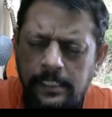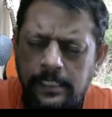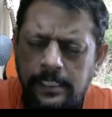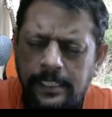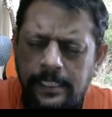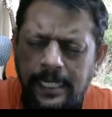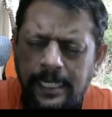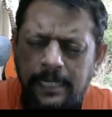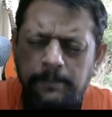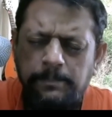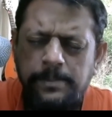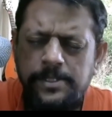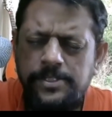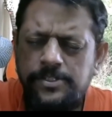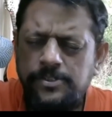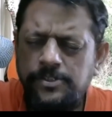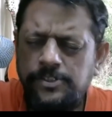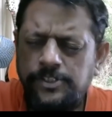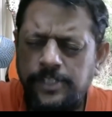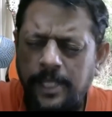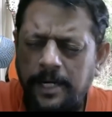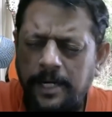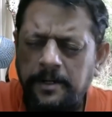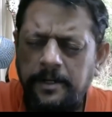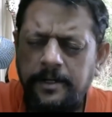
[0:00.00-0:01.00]
Help us to
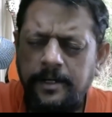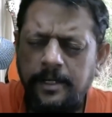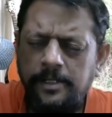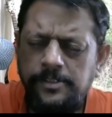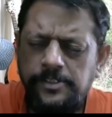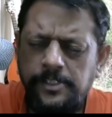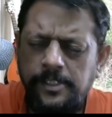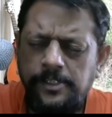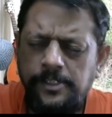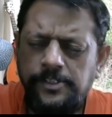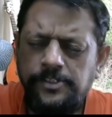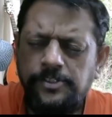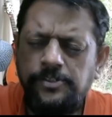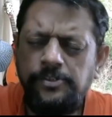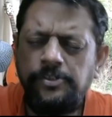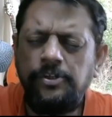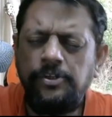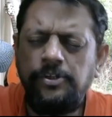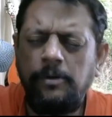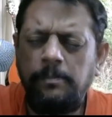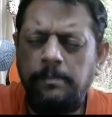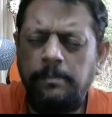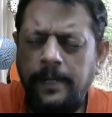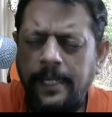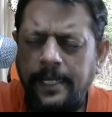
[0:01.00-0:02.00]
surrender ourselves to
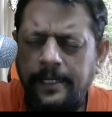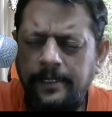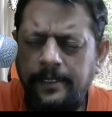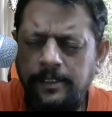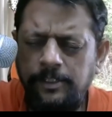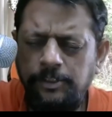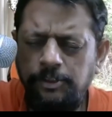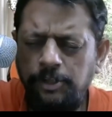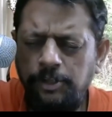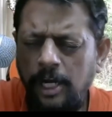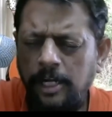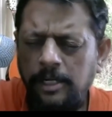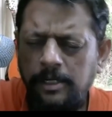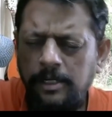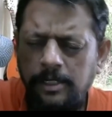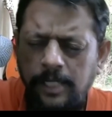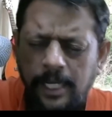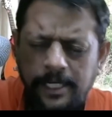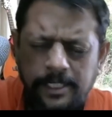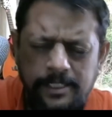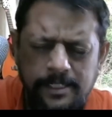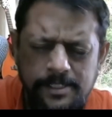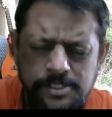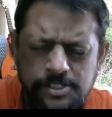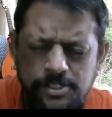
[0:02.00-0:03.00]
your plan. Do not
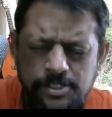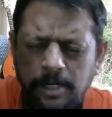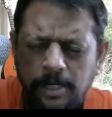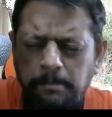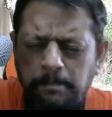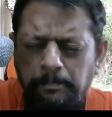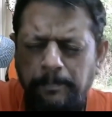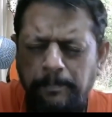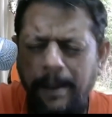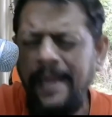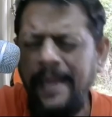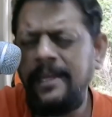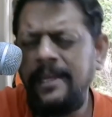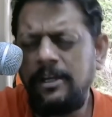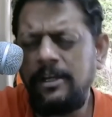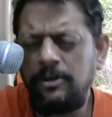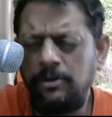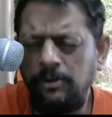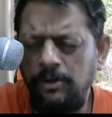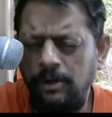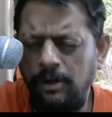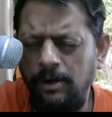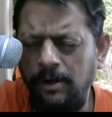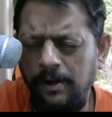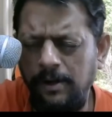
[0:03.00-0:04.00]
let us not panic, O
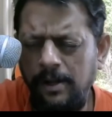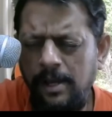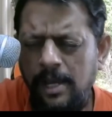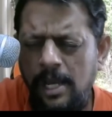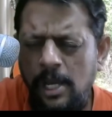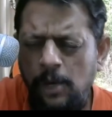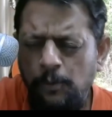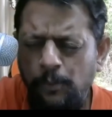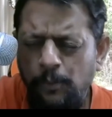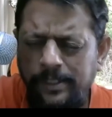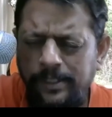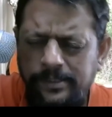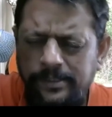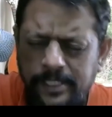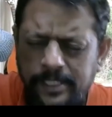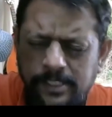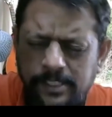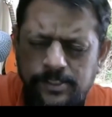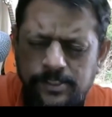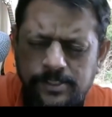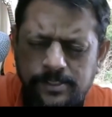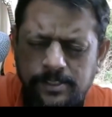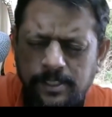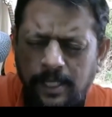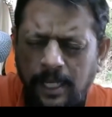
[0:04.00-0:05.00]
Lord, when
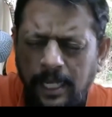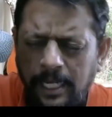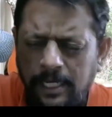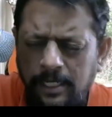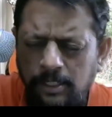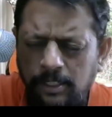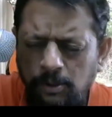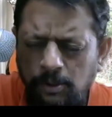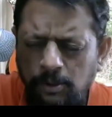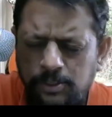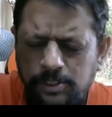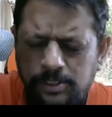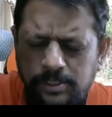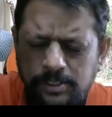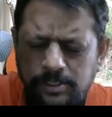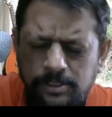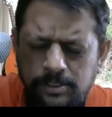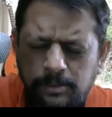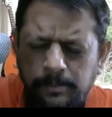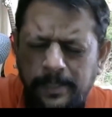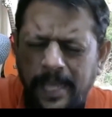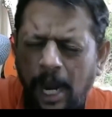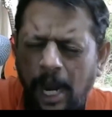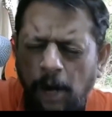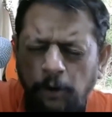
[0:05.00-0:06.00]
things look to
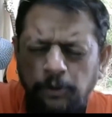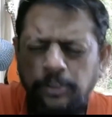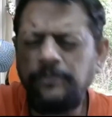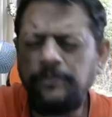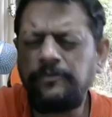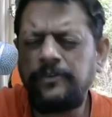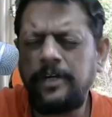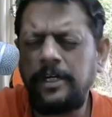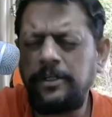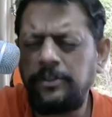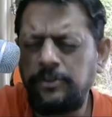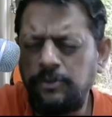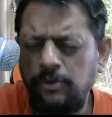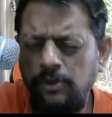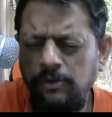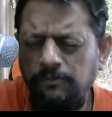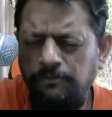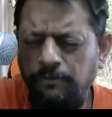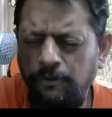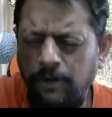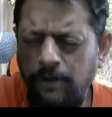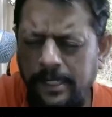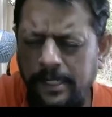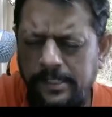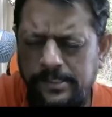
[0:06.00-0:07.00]
be out of control
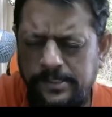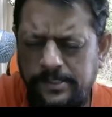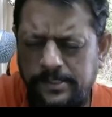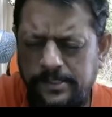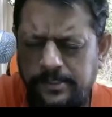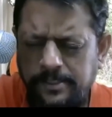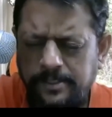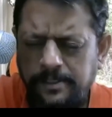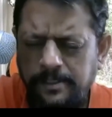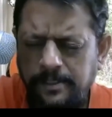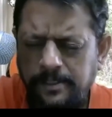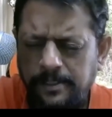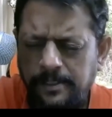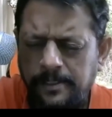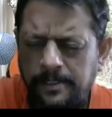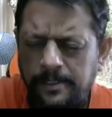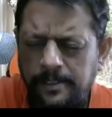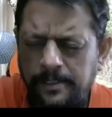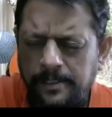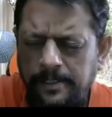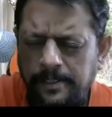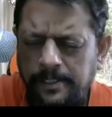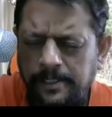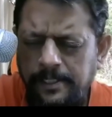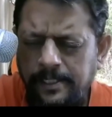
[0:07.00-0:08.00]
for us.
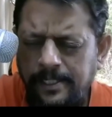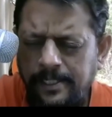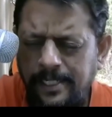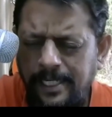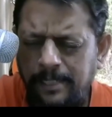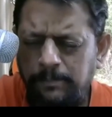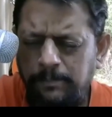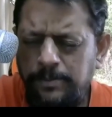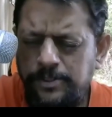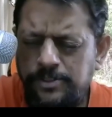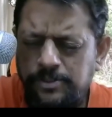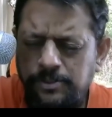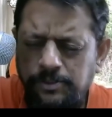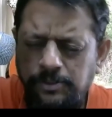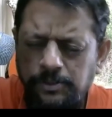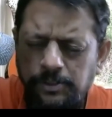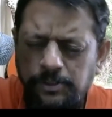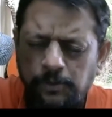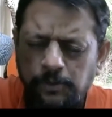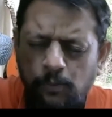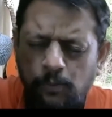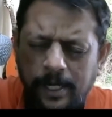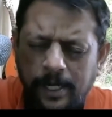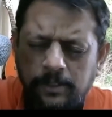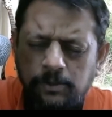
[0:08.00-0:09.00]
Help us to know the
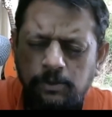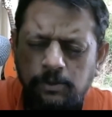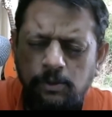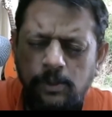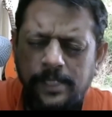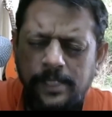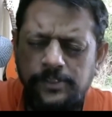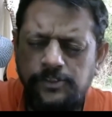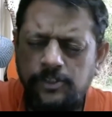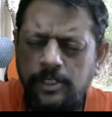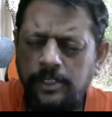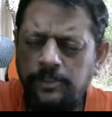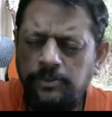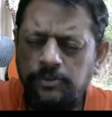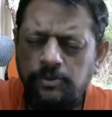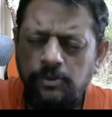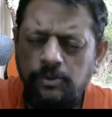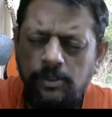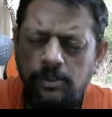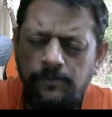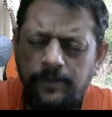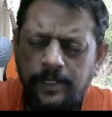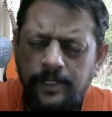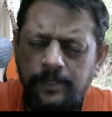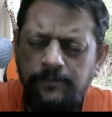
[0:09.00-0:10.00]
one who has control
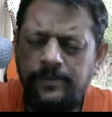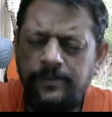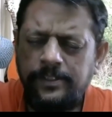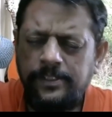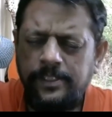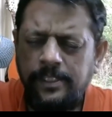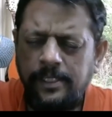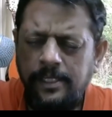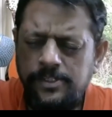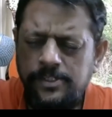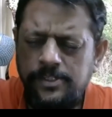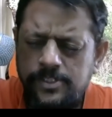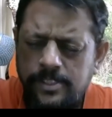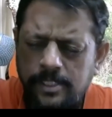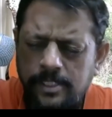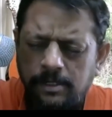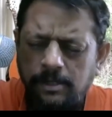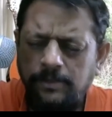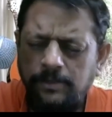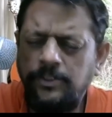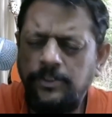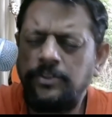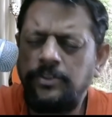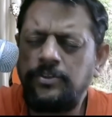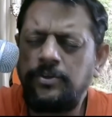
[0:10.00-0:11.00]
over everything is still
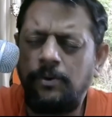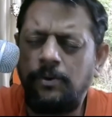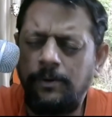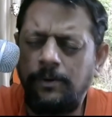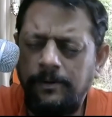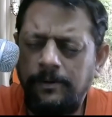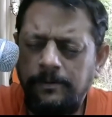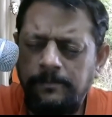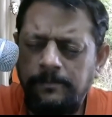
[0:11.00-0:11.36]
on the throne.